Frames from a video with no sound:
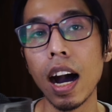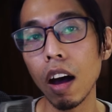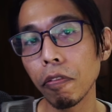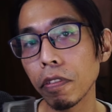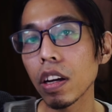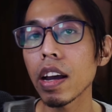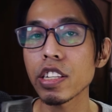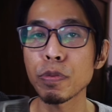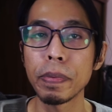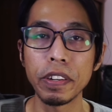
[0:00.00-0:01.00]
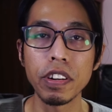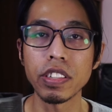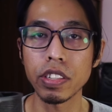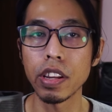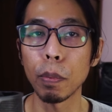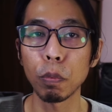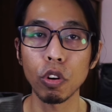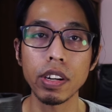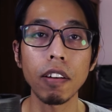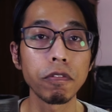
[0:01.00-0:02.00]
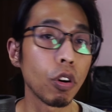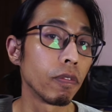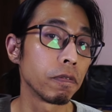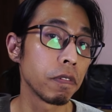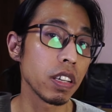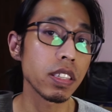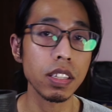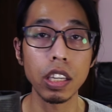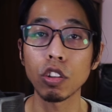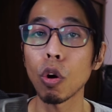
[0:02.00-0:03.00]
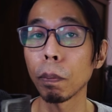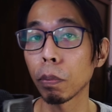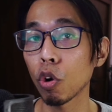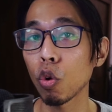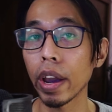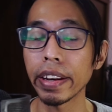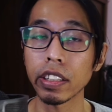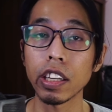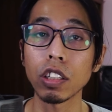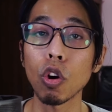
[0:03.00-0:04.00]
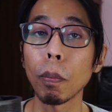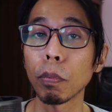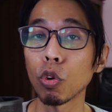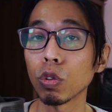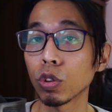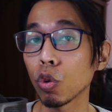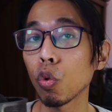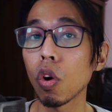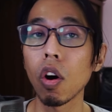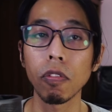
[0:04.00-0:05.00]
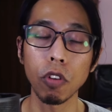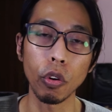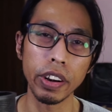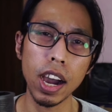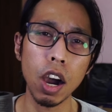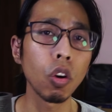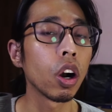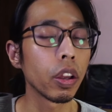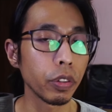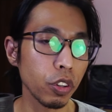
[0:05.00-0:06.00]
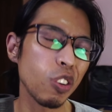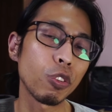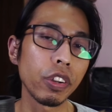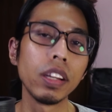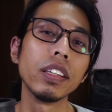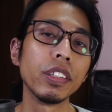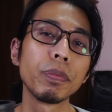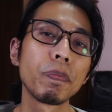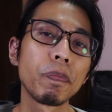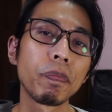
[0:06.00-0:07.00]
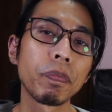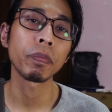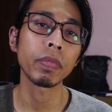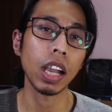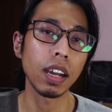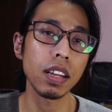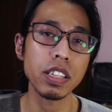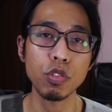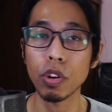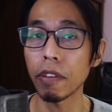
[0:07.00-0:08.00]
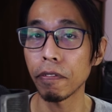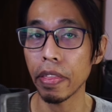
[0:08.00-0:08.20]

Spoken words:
After experience their product from first King Kong Pro and King Kong Pro 2, for now, not really. Unless you can